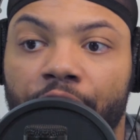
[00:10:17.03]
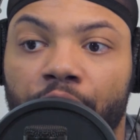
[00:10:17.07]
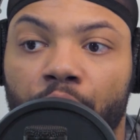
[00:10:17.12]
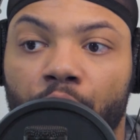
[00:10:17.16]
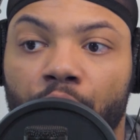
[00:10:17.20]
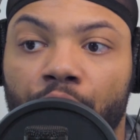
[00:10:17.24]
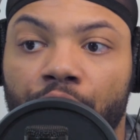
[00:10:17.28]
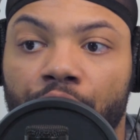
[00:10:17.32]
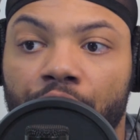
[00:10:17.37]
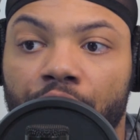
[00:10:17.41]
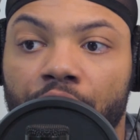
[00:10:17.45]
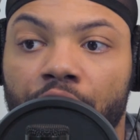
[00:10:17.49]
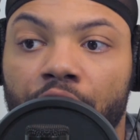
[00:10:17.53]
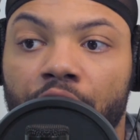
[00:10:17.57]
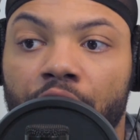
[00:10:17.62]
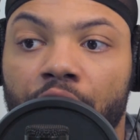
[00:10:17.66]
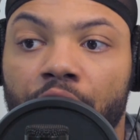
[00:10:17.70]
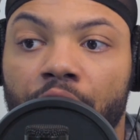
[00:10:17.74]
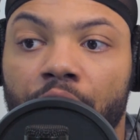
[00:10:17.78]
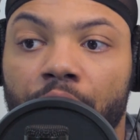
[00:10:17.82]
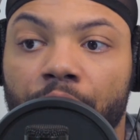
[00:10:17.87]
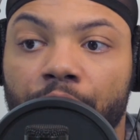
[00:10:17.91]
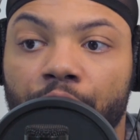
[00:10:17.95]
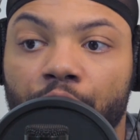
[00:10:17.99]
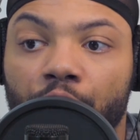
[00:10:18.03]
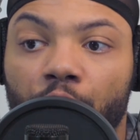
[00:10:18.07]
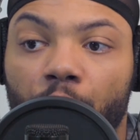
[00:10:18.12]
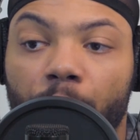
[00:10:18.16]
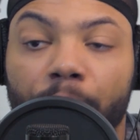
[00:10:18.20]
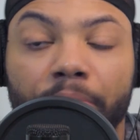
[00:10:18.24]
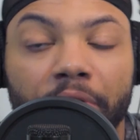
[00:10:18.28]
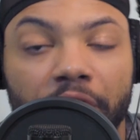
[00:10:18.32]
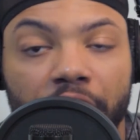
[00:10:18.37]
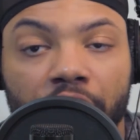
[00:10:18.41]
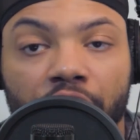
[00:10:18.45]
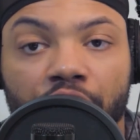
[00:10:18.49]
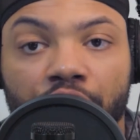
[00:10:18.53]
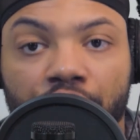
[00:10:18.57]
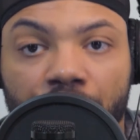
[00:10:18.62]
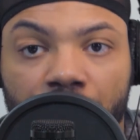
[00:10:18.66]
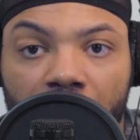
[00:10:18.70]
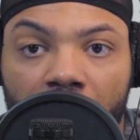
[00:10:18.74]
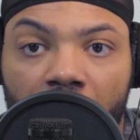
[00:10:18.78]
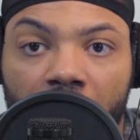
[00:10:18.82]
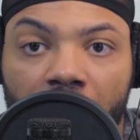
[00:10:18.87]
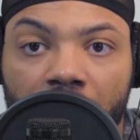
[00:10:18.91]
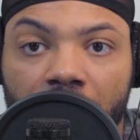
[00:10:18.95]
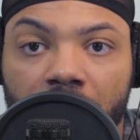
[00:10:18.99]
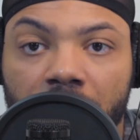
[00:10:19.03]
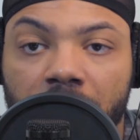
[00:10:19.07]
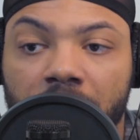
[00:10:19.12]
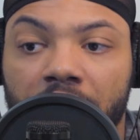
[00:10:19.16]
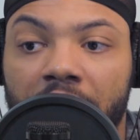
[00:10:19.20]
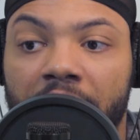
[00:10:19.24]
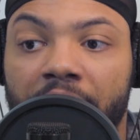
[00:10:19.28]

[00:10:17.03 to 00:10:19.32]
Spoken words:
for, being the strongest